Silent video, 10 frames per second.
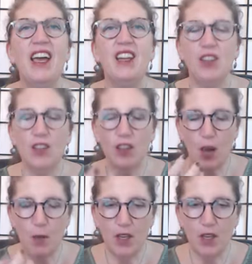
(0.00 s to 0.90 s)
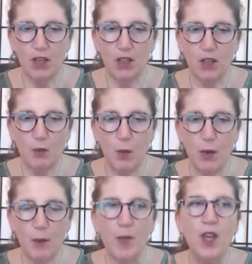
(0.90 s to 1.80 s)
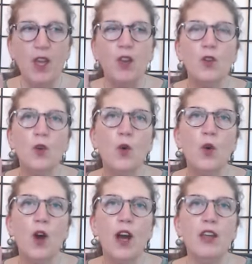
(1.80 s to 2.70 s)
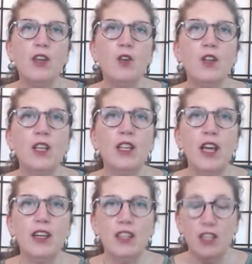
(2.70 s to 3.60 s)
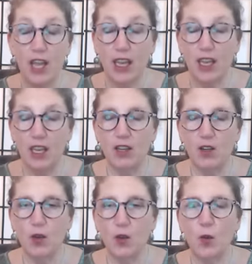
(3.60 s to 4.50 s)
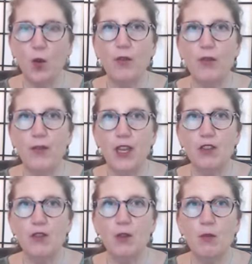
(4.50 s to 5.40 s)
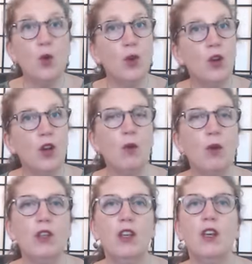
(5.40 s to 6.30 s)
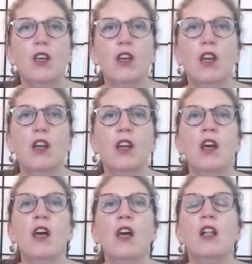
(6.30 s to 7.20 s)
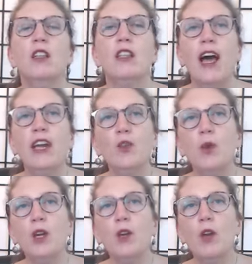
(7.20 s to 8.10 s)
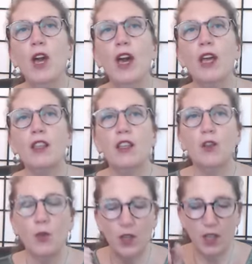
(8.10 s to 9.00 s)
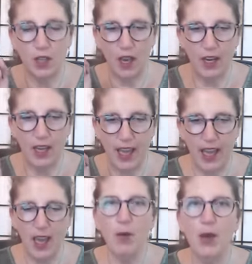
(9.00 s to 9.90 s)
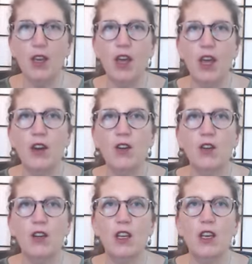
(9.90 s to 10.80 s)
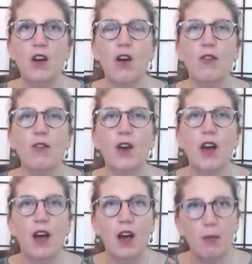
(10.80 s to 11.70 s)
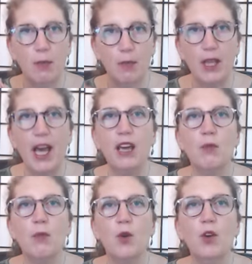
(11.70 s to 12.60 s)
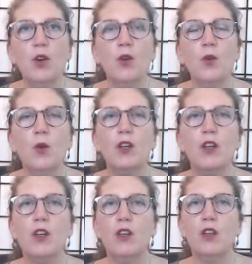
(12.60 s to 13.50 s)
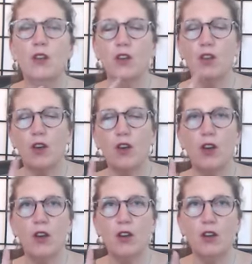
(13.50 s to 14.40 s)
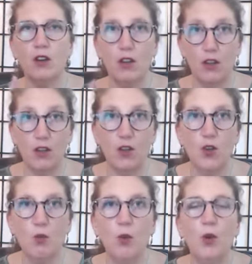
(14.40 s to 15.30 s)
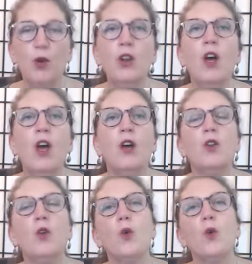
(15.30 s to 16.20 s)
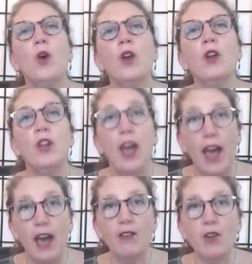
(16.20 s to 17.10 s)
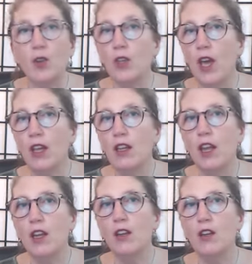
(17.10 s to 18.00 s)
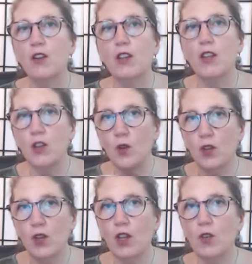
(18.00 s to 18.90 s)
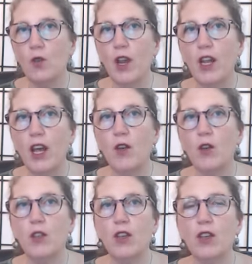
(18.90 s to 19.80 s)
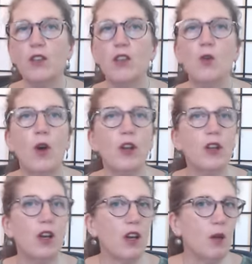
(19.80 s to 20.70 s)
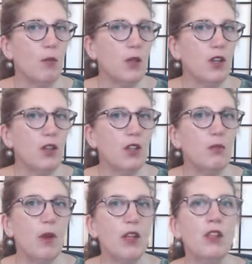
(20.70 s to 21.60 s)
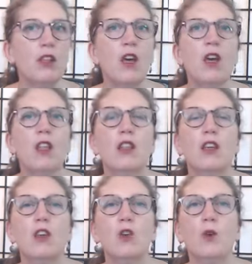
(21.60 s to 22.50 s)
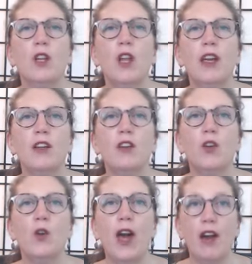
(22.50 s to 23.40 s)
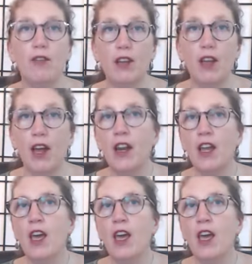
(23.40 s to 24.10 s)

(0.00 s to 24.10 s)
Just coming into this moment. So I usually like to check into what phase of the moon are we sitting in. Last week we had this really kind of epic energy of a black moon, which is the new moon. So have you set intentions? Did you sit and write out things that you want to accomplish this month, that you would like to have done?